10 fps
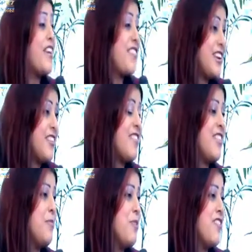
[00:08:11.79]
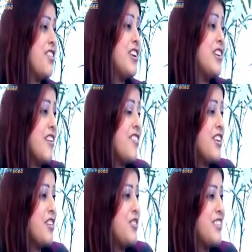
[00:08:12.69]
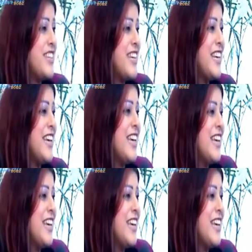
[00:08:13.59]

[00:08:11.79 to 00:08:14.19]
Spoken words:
Excellency, Mr. Naser Nuredini,